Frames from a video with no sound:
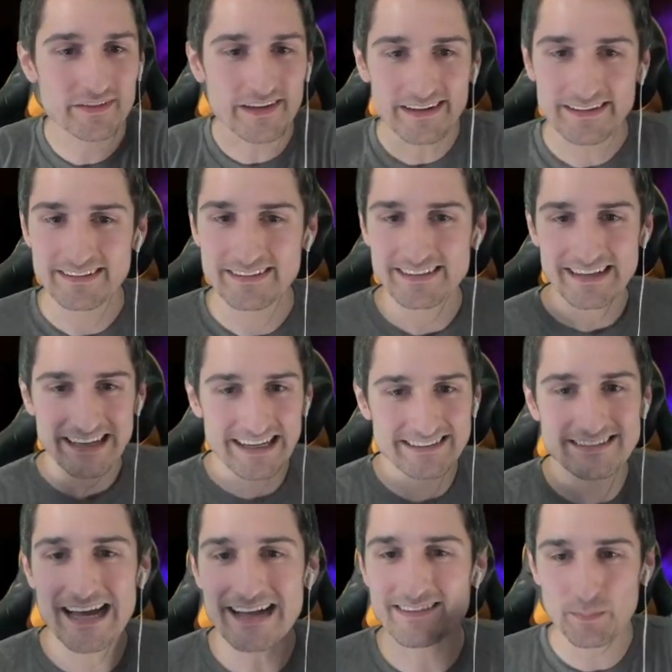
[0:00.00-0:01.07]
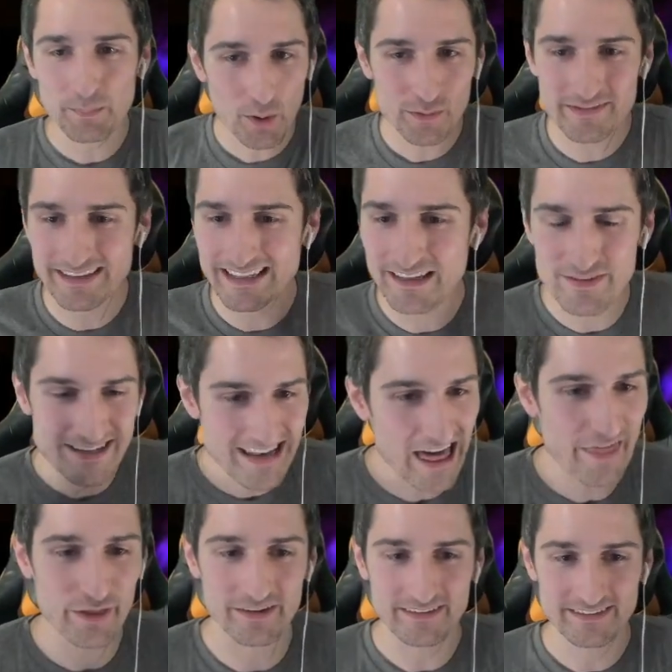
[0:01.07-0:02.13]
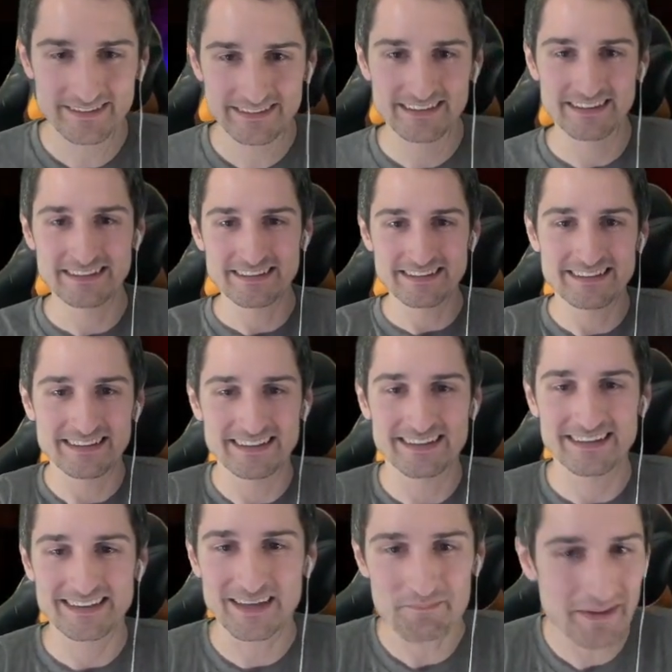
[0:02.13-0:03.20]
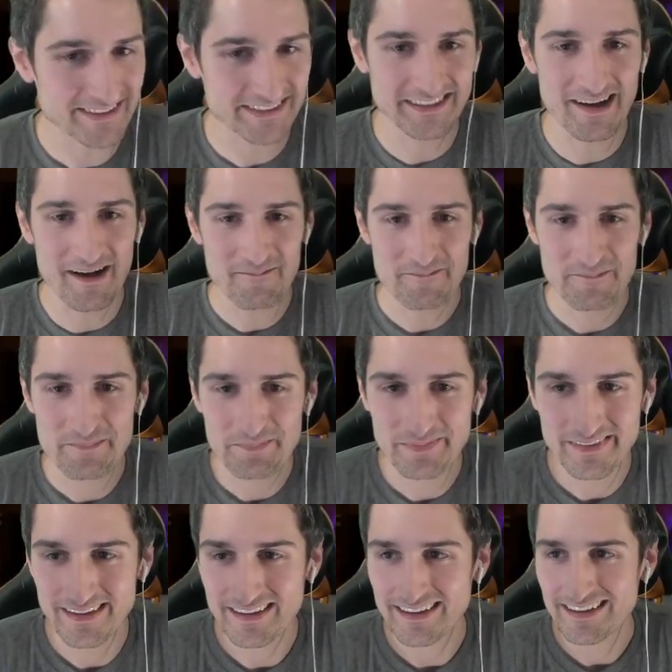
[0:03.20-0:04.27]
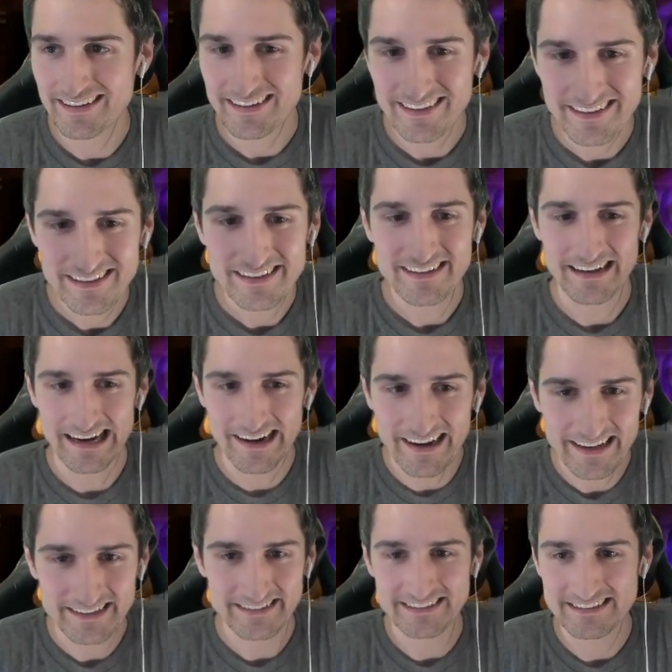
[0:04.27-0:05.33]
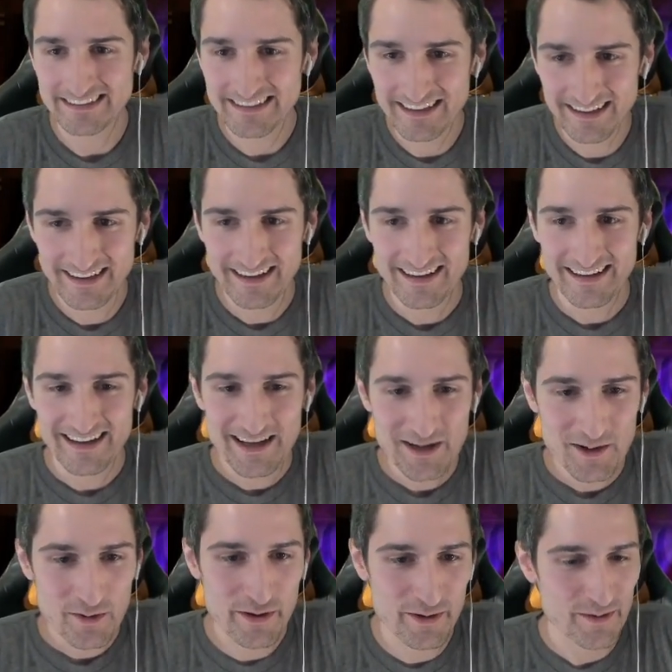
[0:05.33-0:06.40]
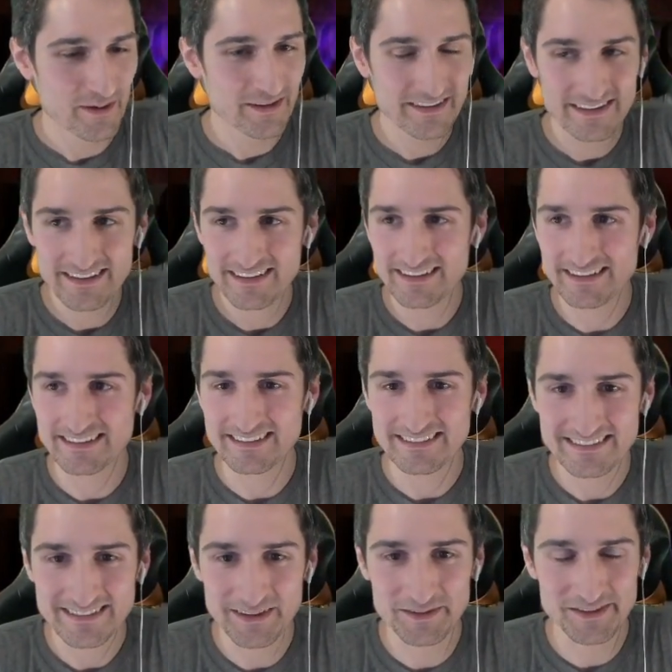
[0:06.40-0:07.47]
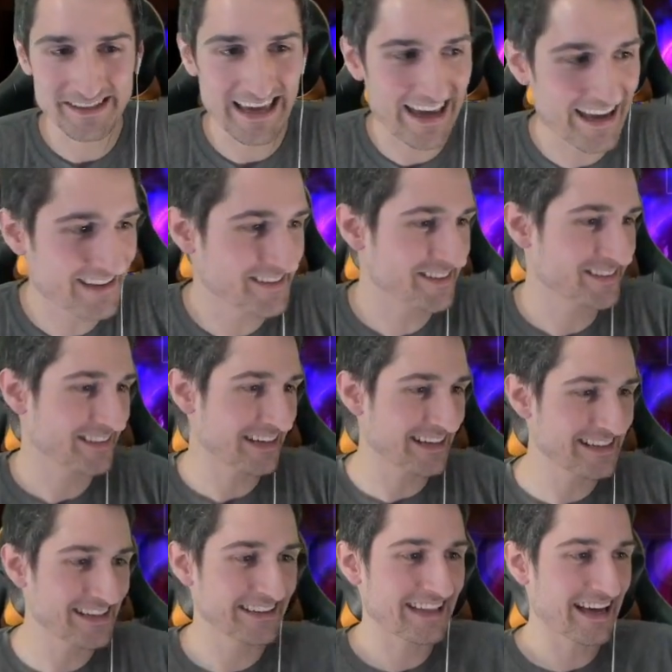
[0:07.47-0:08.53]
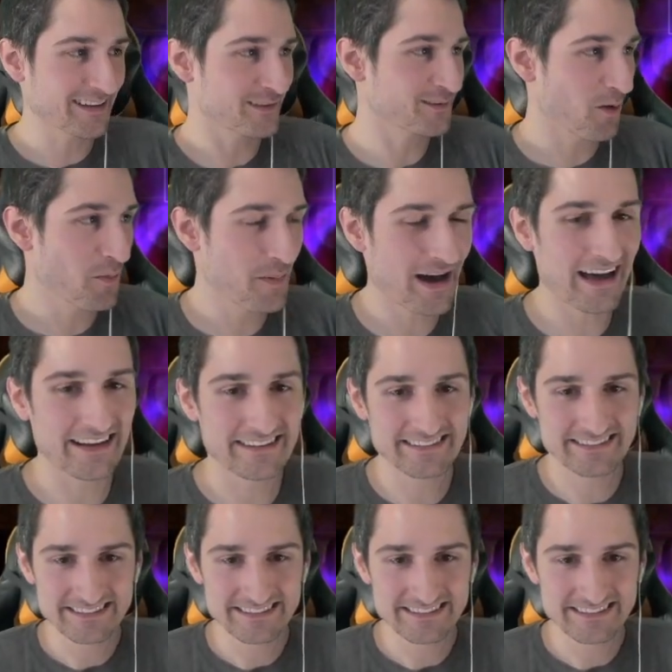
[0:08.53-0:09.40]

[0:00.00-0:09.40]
it. It's not supposed to give you nothing. You mess it up. All right. Whew. Those are gains. I needed that so bad.